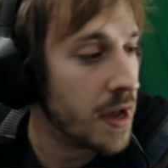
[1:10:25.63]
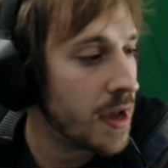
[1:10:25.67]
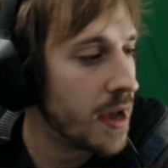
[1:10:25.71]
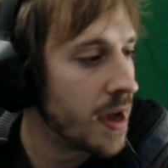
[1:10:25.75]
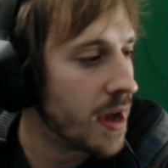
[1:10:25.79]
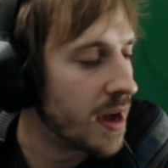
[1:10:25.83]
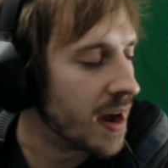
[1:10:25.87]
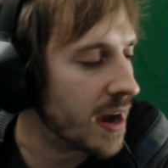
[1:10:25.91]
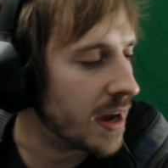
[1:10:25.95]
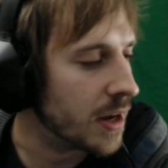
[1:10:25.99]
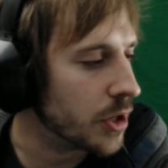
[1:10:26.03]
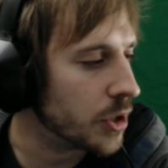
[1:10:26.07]

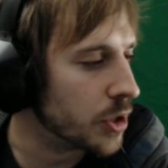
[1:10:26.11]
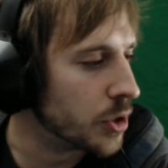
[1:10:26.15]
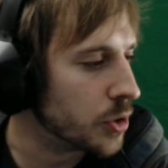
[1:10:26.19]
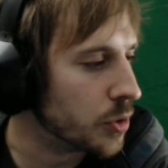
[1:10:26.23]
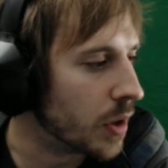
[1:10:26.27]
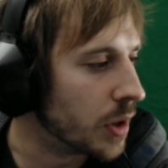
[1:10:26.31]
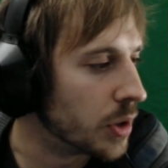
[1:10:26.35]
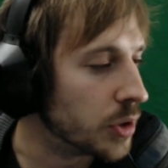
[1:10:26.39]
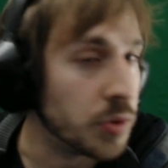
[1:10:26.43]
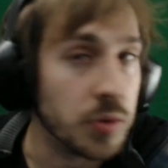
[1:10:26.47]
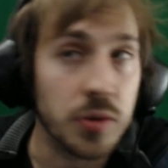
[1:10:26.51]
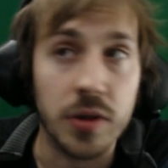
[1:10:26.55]
I don't know why
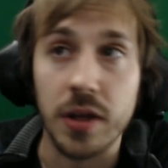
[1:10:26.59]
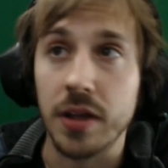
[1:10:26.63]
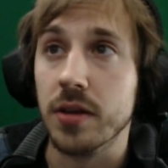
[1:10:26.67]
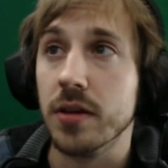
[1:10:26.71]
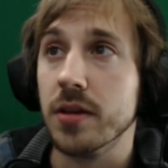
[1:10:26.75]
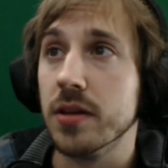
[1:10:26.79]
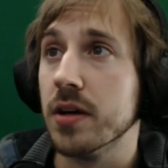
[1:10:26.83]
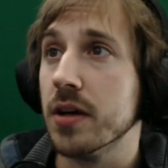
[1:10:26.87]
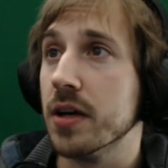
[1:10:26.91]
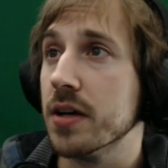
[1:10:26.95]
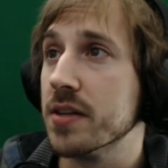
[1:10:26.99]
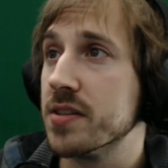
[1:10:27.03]
you can
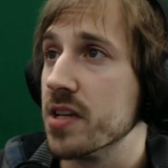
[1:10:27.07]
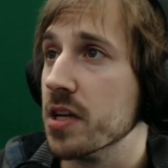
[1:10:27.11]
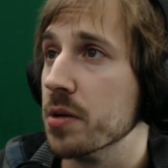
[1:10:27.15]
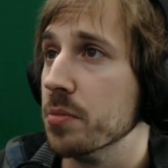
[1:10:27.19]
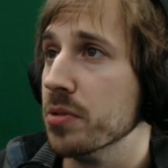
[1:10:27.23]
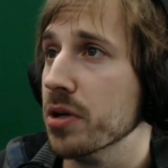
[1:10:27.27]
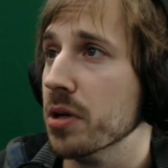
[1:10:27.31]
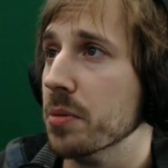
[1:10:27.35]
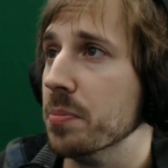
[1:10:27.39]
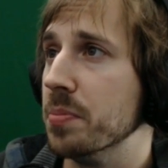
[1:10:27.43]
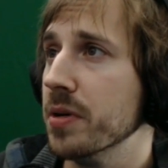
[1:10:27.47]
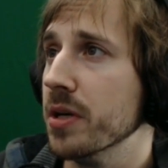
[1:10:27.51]
uh, send me a
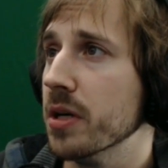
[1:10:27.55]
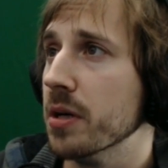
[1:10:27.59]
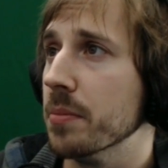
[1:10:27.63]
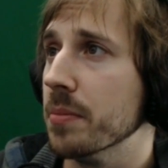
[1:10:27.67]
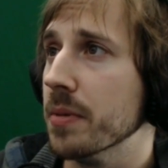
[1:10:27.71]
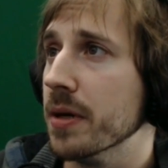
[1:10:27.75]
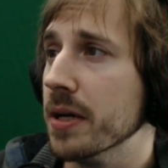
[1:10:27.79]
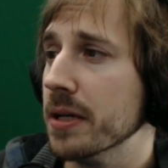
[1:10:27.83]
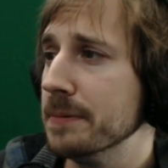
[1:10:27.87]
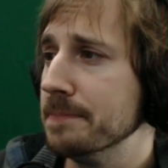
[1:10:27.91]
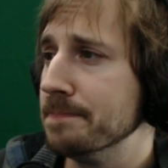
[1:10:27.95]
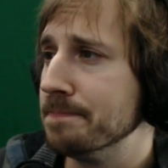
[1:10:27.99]
PM,
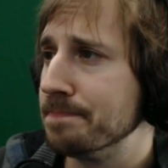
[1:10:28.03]
man.